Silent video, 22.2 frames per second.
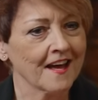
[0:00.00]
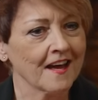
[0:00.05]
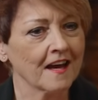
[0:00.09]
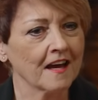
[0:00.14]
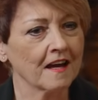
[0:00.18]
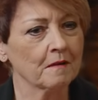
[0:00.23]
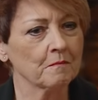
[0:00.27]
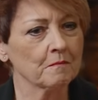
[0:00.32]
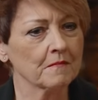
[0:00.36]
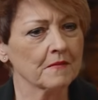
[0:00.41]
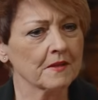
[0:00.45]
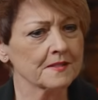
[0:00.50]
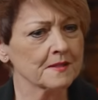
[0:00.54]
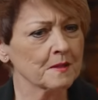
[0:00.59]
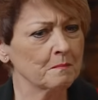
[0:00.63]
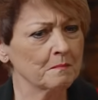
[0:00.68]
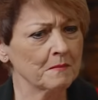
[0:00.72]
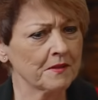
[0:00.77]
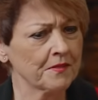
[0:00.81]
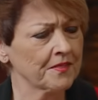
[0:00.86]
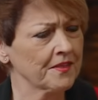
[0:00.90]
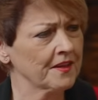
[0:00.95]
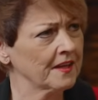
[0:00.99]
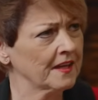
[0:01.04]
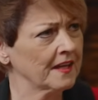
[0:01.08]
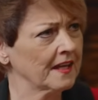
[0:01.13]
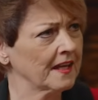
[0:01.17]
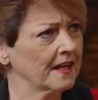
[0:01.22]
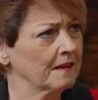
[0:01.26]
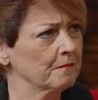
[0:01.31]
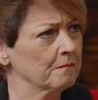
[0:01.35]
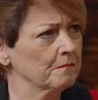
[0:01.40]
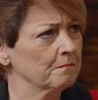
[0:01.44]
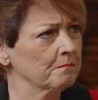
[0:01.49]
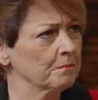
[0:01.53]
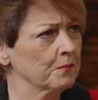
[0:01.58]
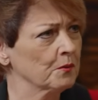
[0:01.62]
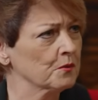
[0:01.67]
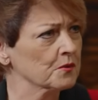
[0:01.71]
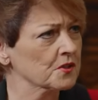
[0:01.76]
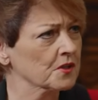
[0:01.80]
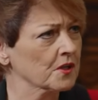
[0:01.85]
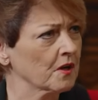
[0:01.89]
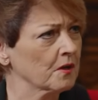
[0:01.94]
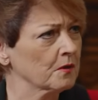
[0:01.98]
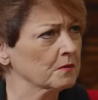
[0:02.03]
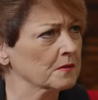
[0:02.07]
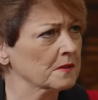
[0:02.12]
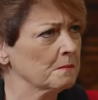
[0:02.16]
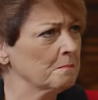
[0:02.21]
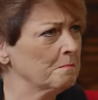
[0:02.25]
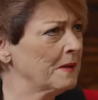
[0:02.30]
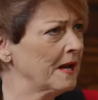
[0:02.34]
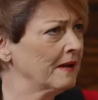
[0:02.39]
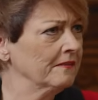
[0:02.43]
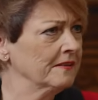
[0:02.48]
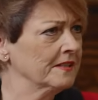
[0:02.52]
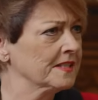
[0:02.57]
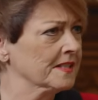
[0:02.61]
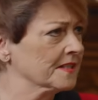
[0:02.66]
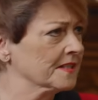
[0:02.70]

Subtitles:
There's a myth that he bought gold and buried